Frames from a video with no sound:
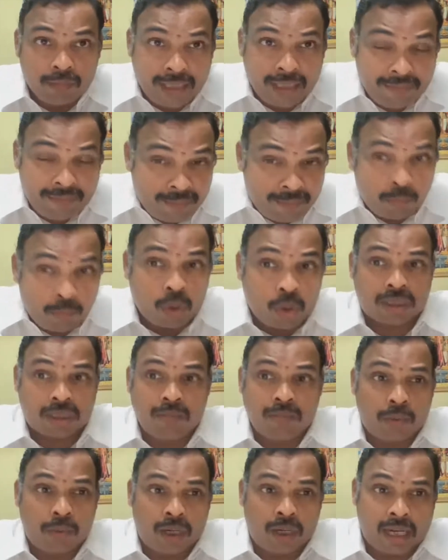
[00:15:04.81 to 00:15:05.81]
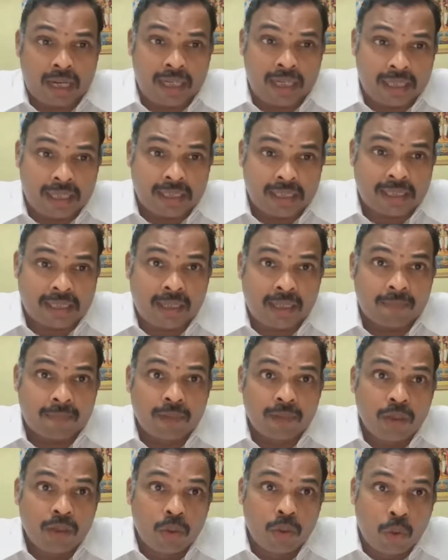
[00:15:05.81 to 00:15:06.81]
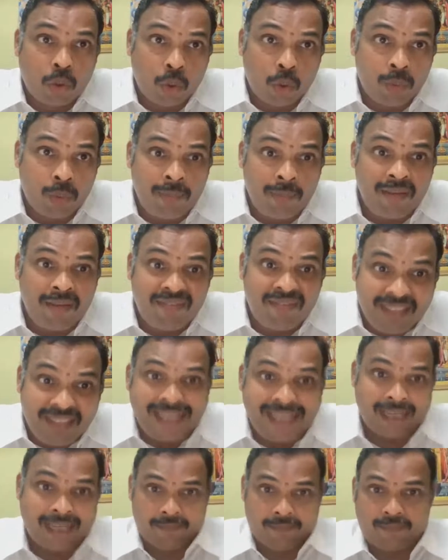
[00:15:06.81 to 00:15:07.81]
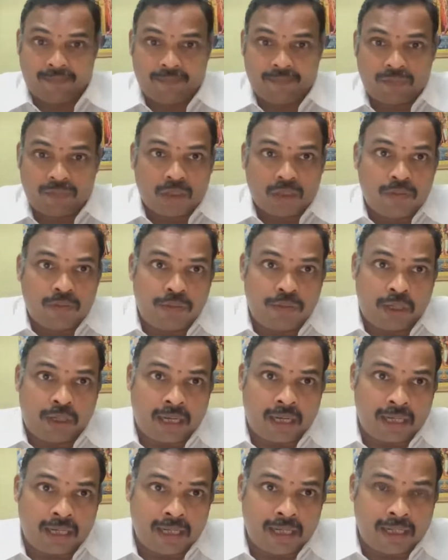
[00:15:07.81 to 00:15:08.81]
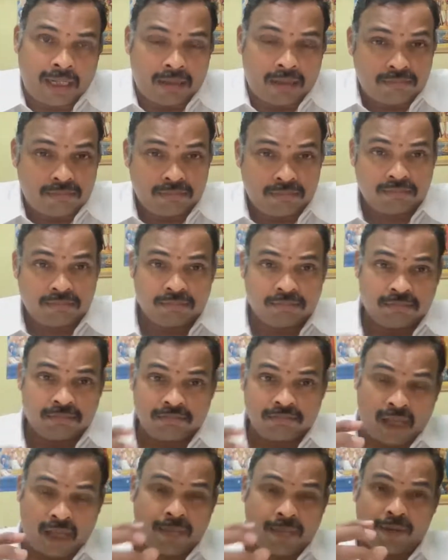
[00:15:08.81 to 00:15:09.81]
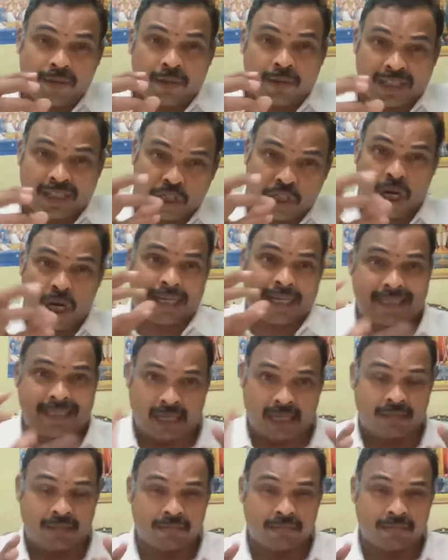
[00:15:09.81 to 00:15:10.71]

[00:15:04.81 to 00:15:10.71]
The most important is who will be willing for maybe for a short time,